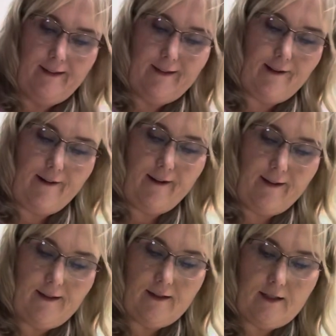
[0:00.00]
All right.
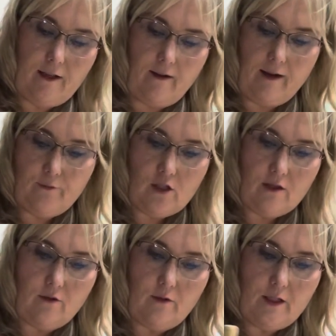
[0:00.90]
So I'm just
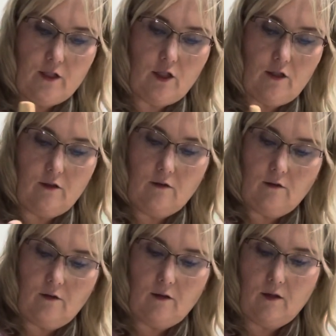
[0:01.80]
going to
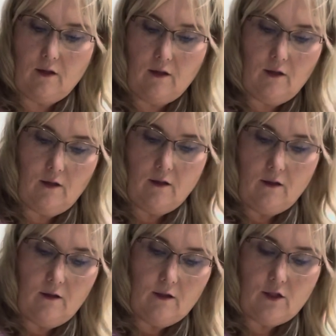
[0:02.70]

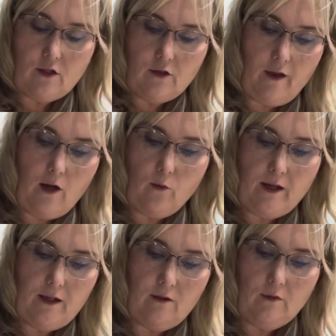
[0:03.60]
stir that
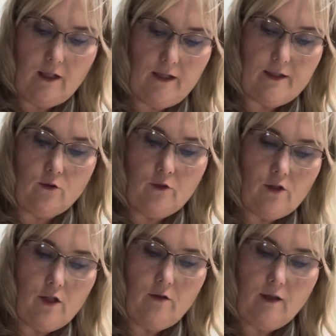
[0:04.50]
around, and it's going to do
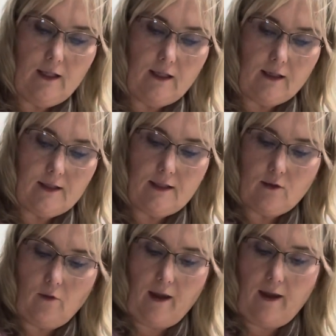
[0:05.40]
2 things. It's
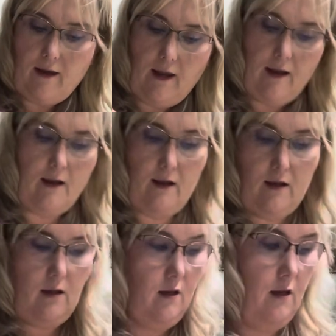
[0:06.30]
going to
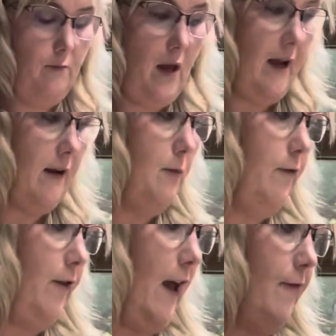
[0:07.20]
add impeccable
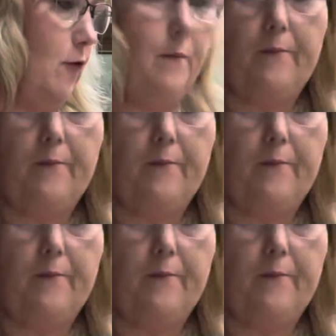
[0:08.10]
flavor.